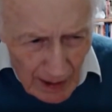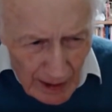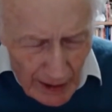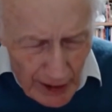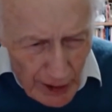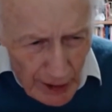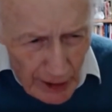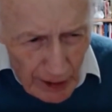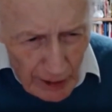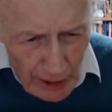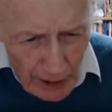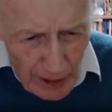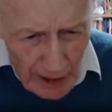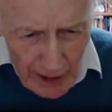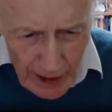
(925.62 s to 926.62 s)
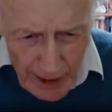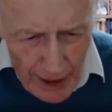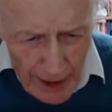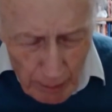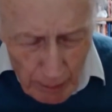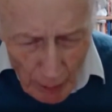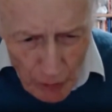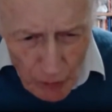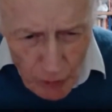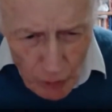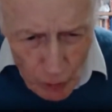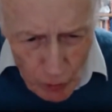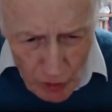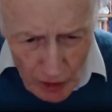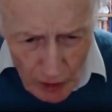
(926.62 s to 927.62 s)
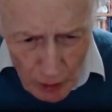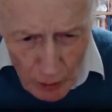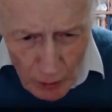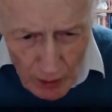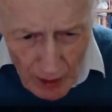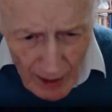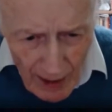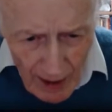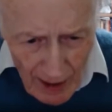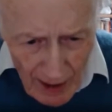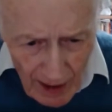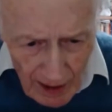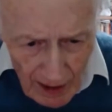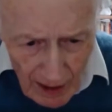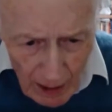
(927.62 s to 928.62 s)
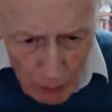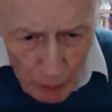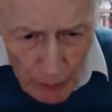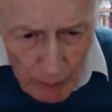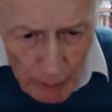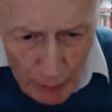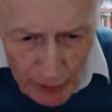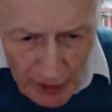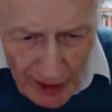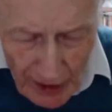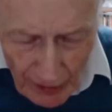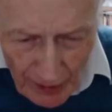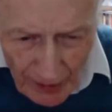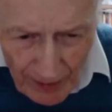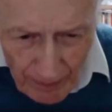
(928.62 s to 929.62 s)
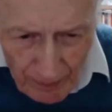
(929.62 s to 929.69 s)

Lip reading: a year, 18 months or so, we moved again.